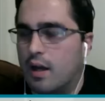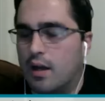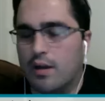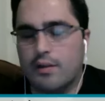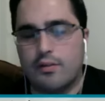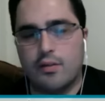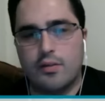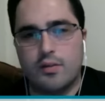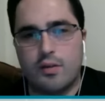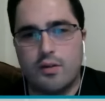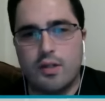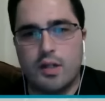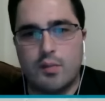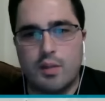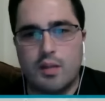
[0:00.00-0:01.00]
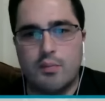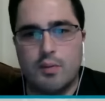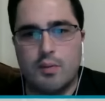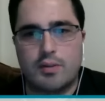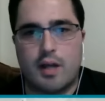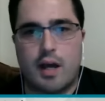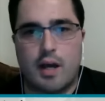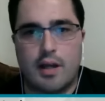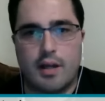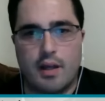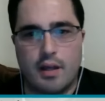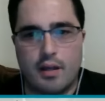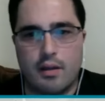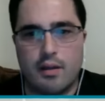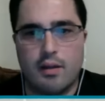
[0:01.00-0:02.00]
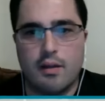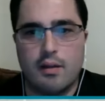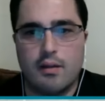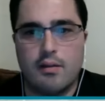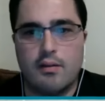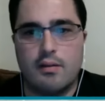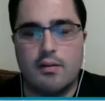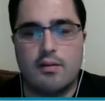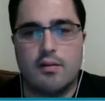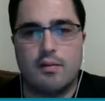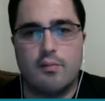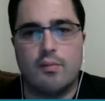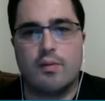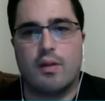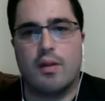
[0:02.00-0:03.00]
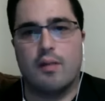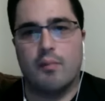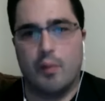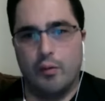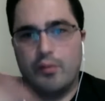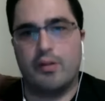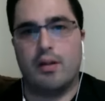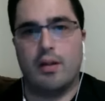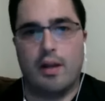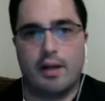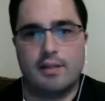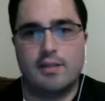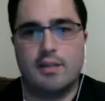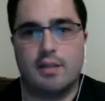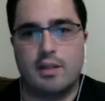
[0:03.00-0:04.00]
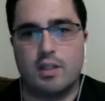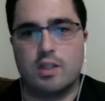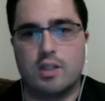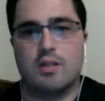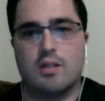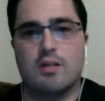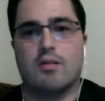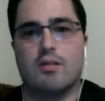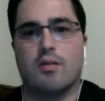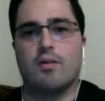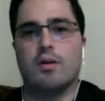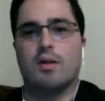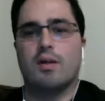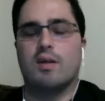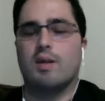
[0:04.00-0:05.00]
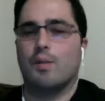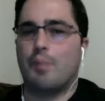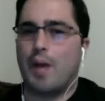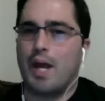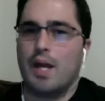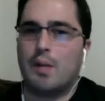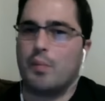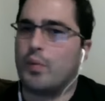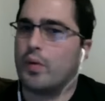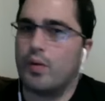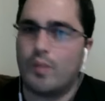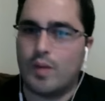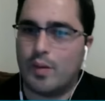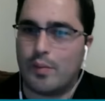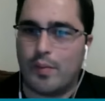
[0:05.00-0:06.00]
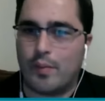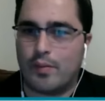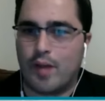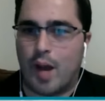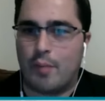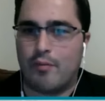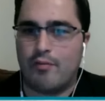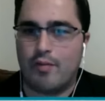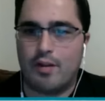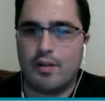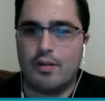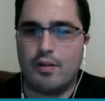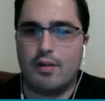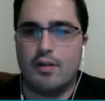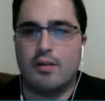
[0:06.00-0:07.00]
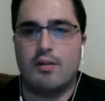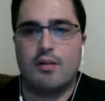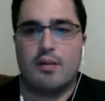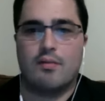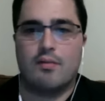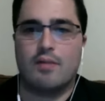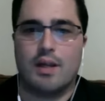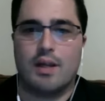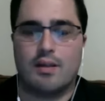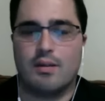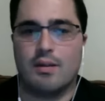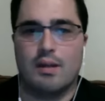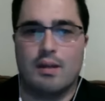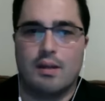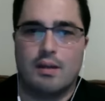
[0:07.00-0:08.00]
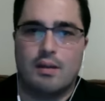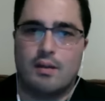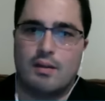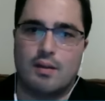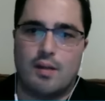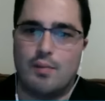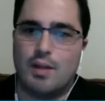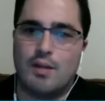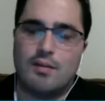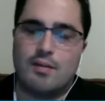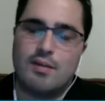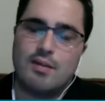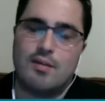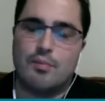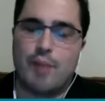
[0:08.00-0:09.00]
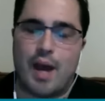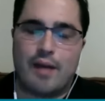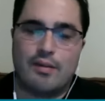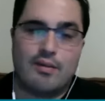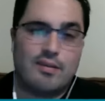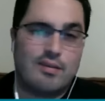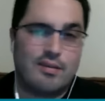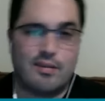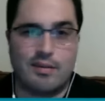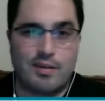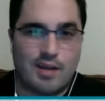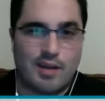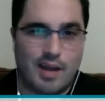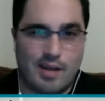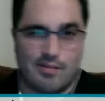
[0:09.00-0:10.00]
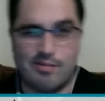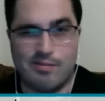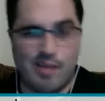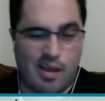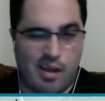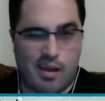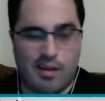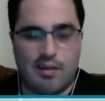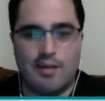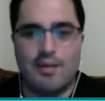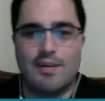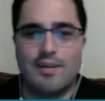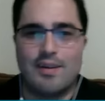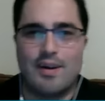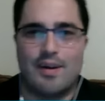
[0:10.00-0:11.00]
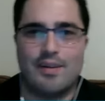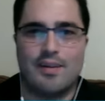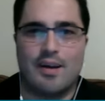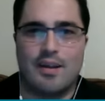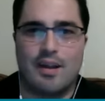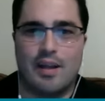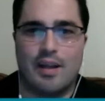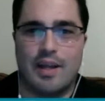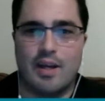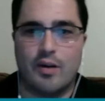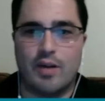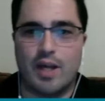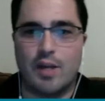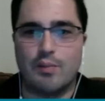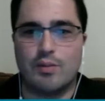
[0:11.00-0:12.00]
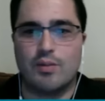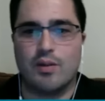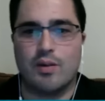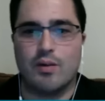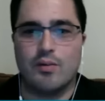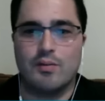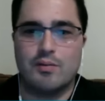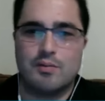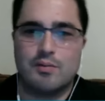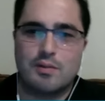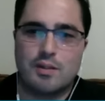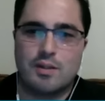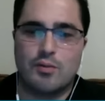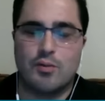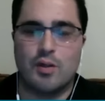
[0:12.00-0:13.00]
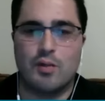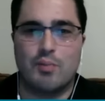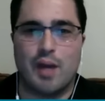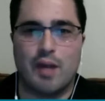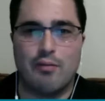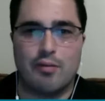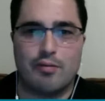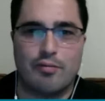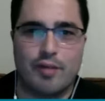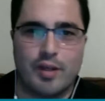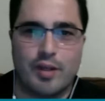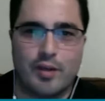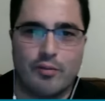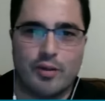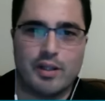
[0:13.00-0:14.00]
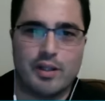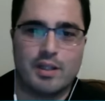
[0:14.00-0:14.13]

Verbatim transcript: so it's only going to be the most high-end systems on the most deluxe edition. So you're paying a premium on top of it to even get, I mean, the season passes are kind of eh on, on the Lego game, so you're really paying for the figure, really.